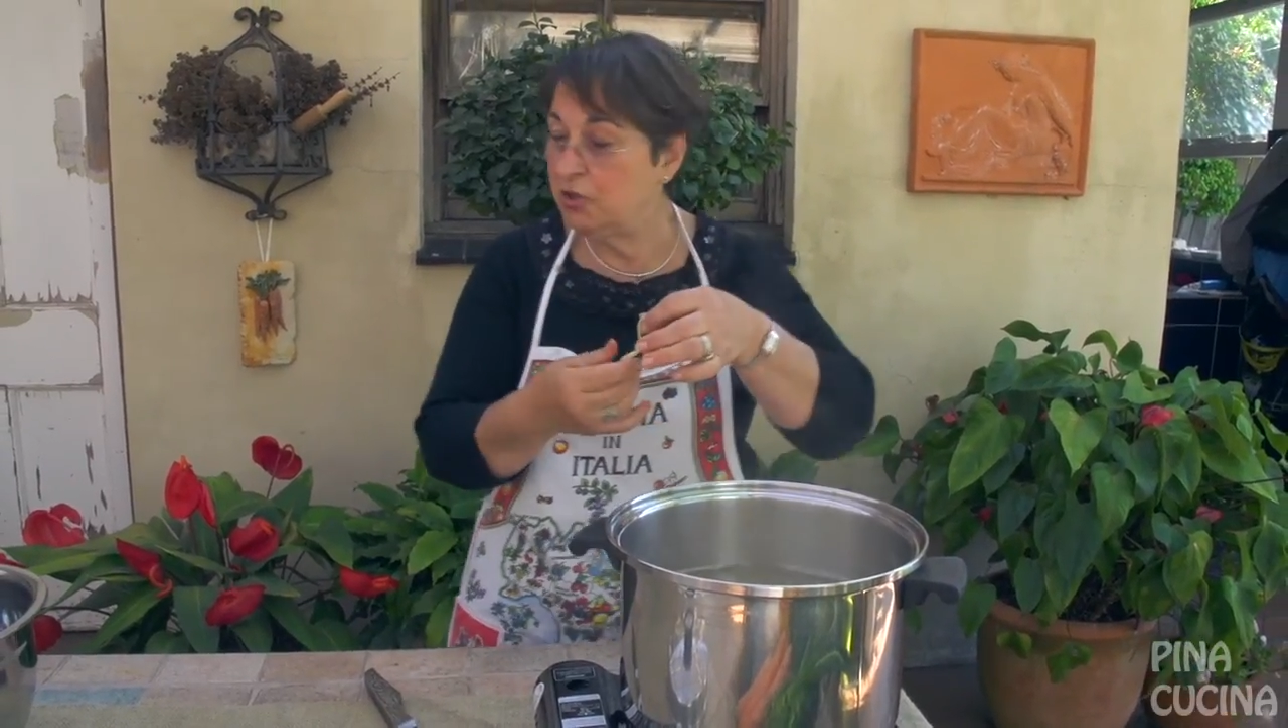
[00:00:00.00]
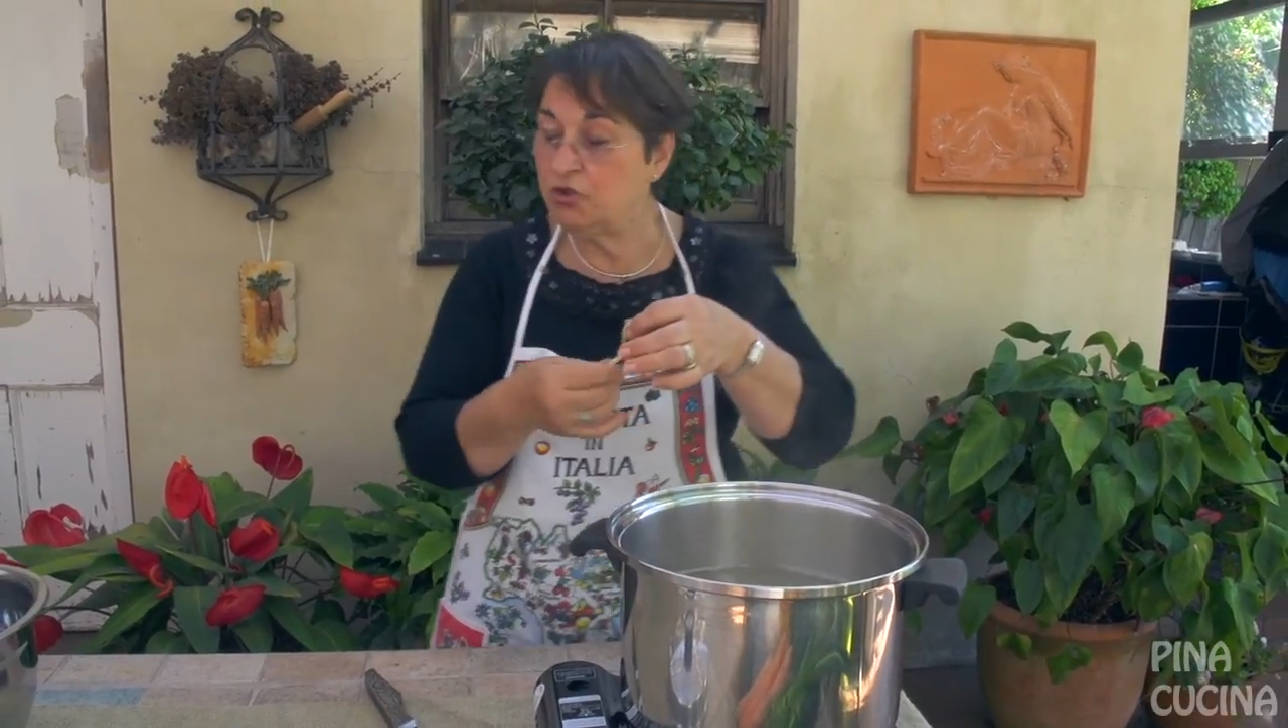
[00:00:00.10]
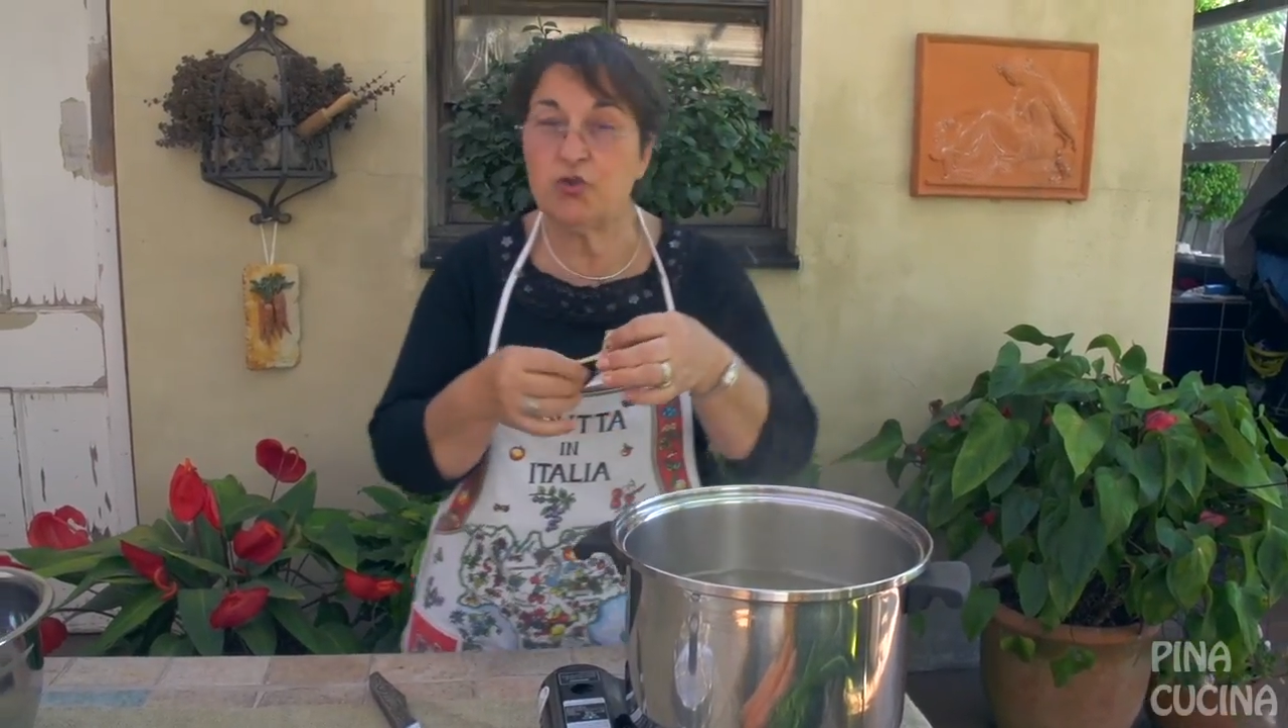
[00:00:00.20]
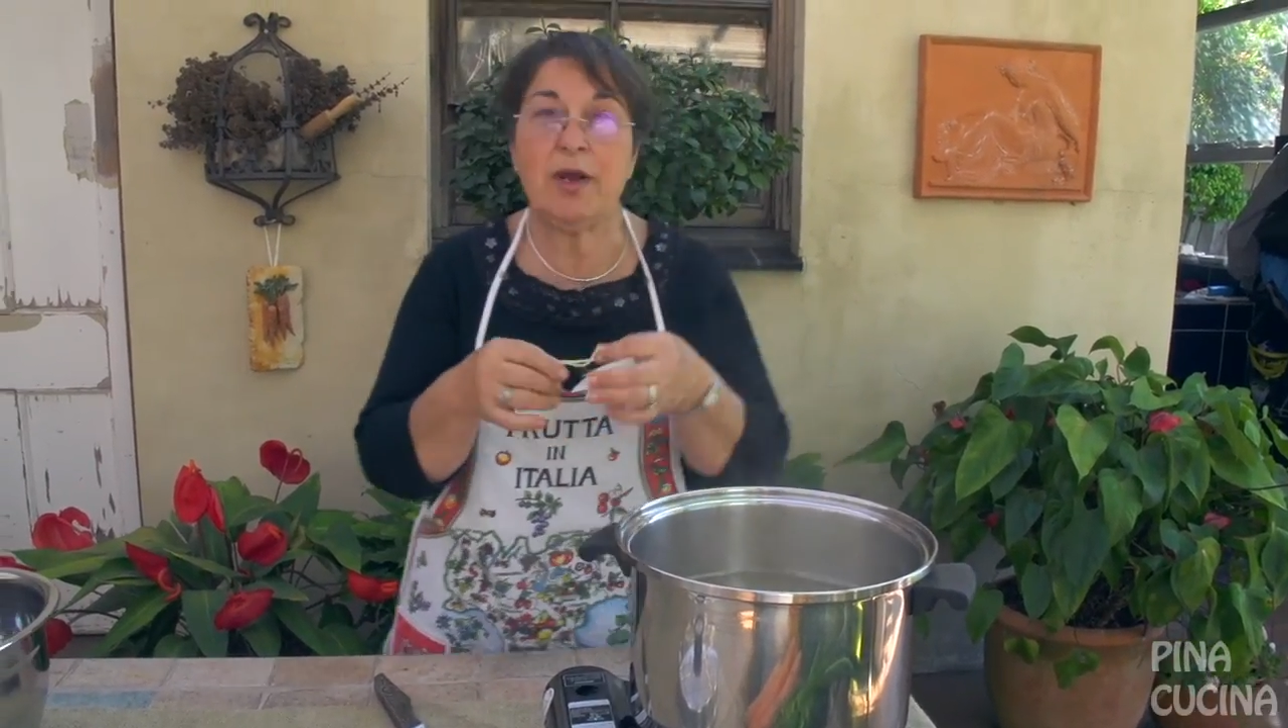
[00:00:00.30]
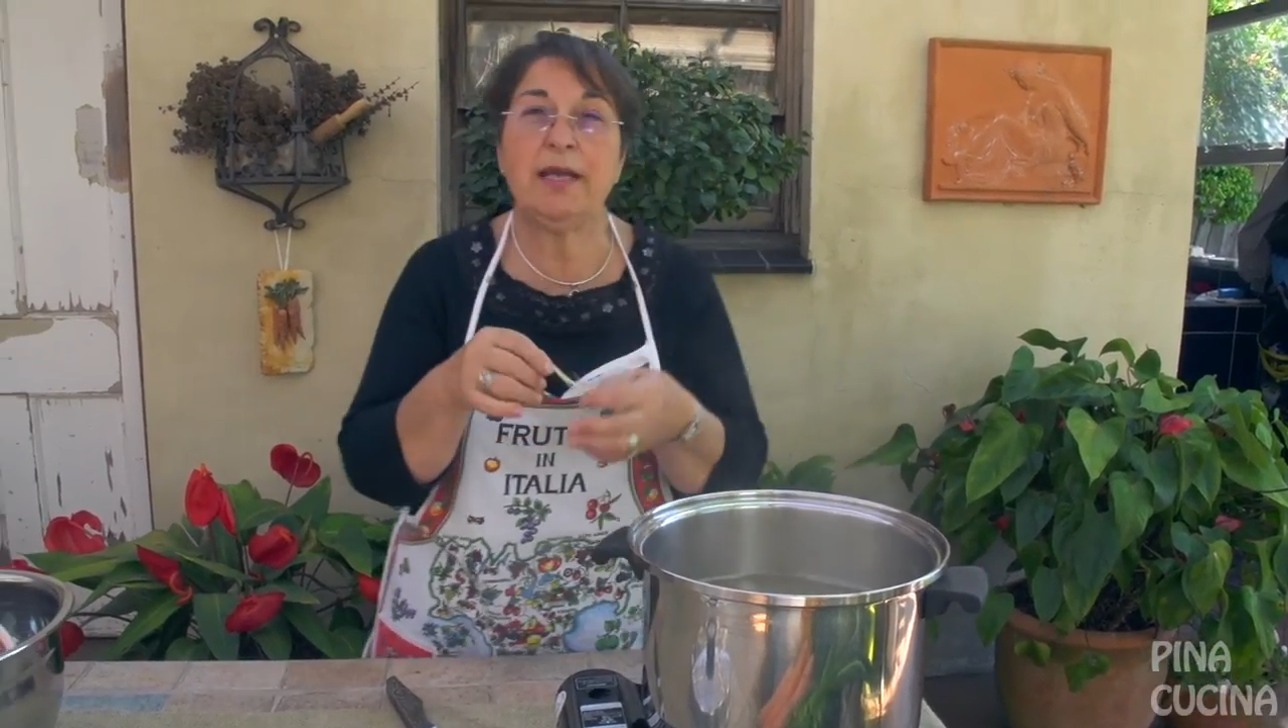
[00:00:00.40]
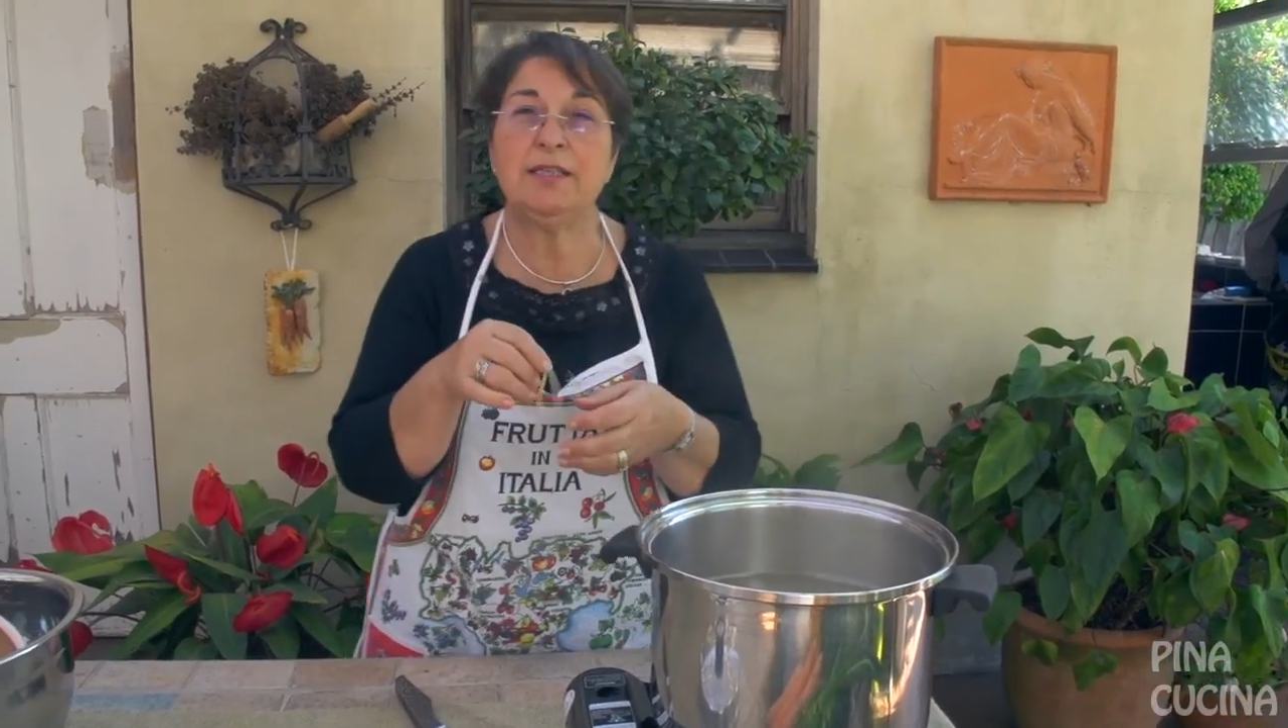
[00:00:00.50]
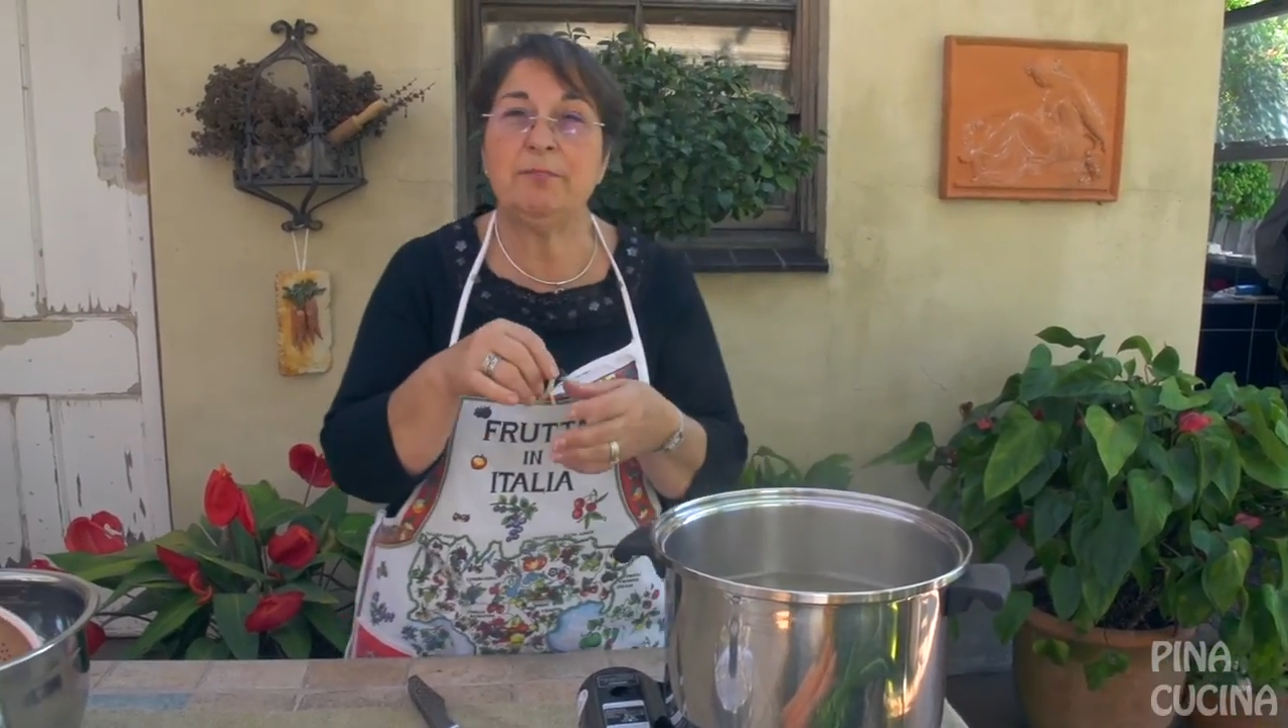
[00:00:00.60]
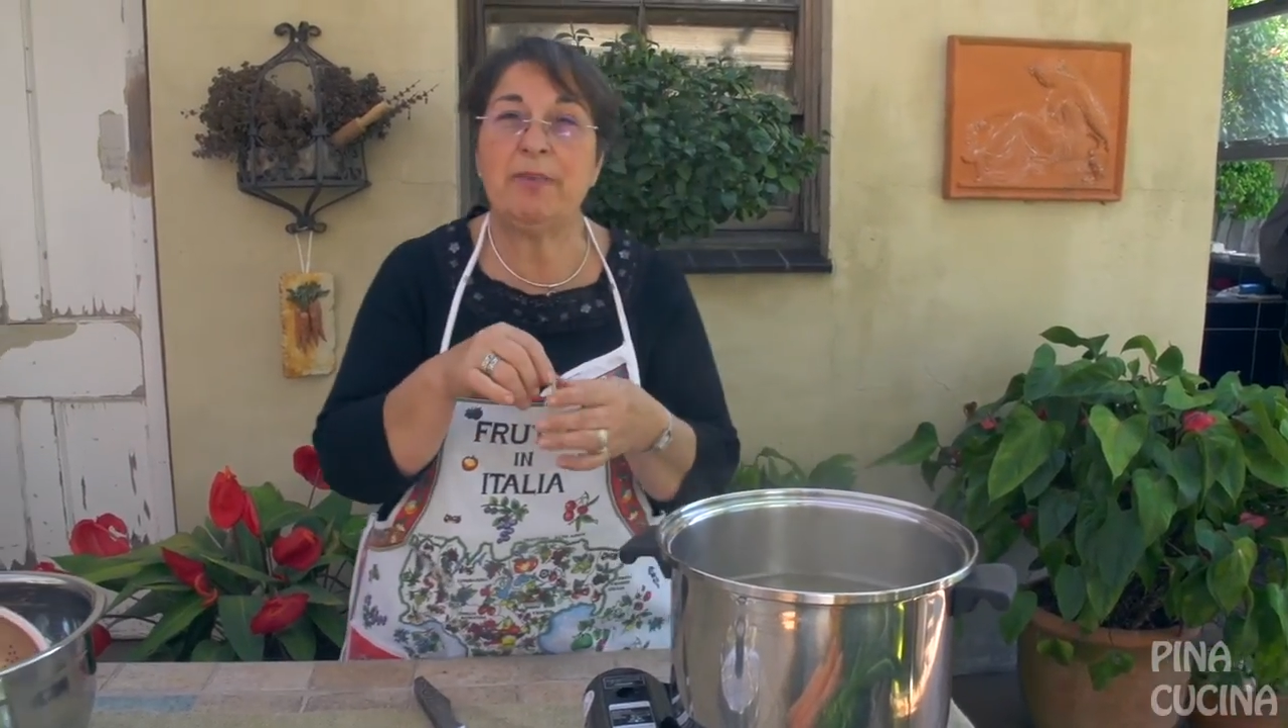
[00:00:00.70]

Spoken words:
drain the